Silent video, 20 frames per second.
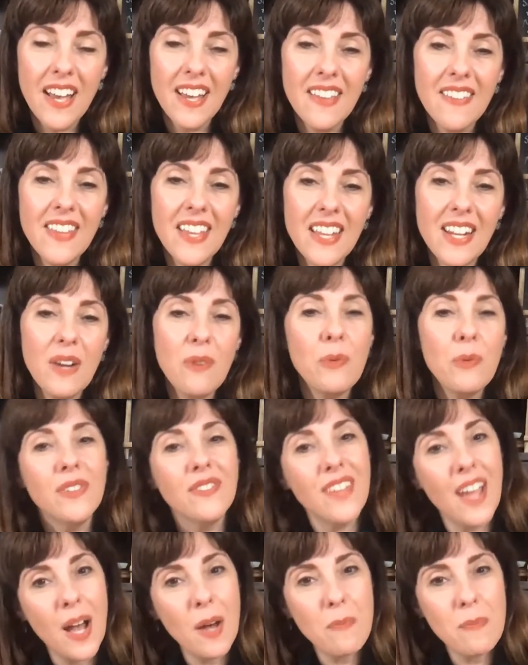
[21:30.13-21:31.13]
And then I will
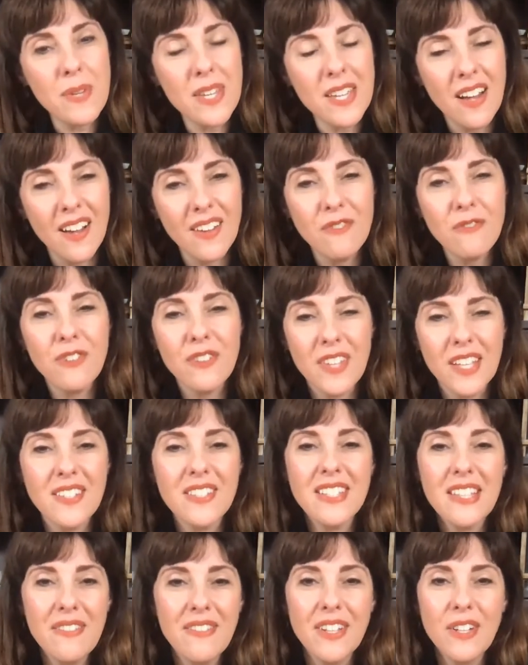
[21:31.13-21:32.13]
not be on for
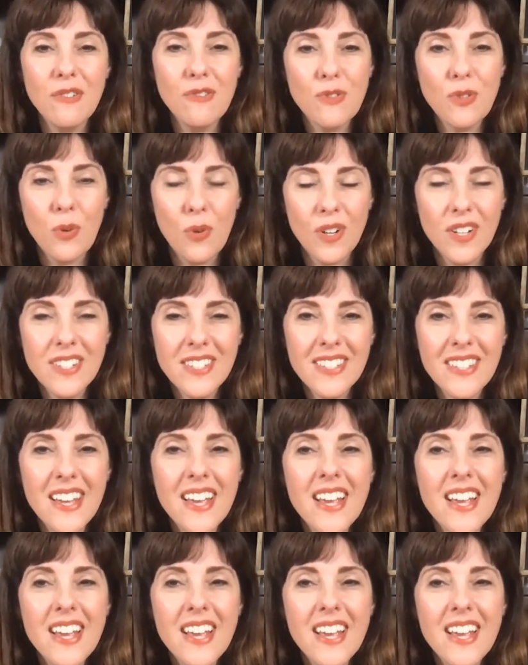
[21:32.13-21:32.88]
Thanksgiving, of course.